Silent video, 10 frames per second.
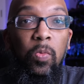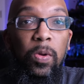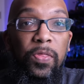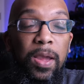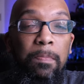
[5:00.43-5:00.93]

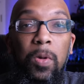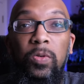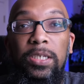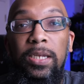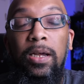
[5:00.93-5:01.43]
with that
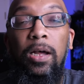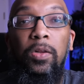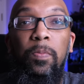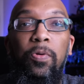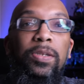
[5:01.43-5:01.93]

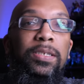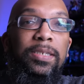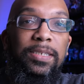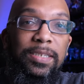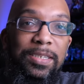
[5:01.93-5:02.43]
multi-color
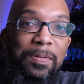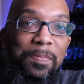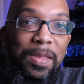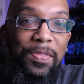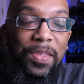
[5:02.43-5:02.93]
printing
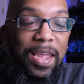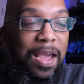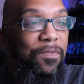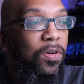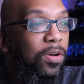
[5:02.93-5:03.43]
system that they
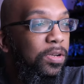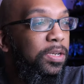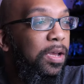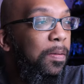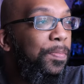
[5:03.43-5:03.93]
have
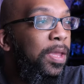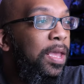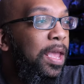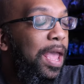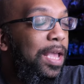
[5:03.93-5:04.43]
cooked up,
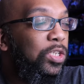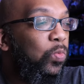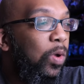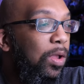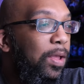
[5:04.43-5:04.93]
as
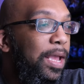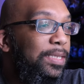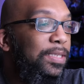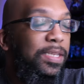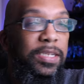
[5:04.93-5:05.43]
well
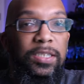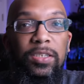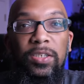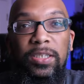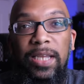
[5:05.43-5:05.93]
as this
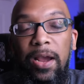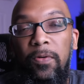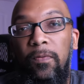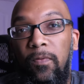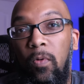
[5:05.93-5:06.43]

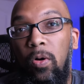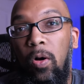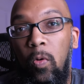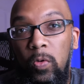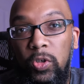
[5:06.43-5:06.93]
Saturn four
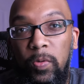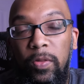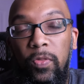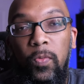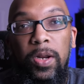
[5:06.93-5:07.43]

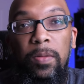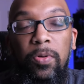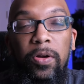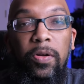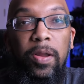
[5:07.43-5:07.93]
Ultra three D
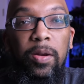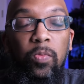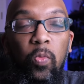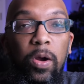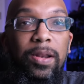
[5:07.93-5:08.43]
printer
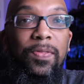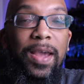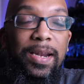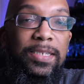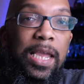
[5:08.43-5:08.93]
and what
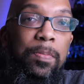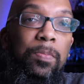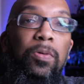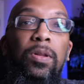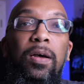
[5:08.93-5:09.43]
that is
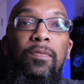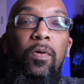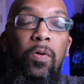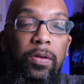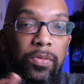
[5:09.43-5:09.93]
capable of
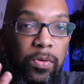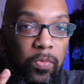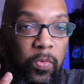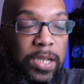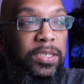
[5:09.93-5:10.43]
on the
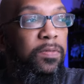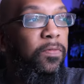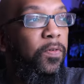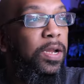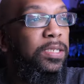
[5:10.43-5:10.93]
resin
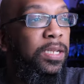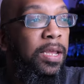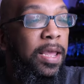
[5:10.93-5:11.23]
front.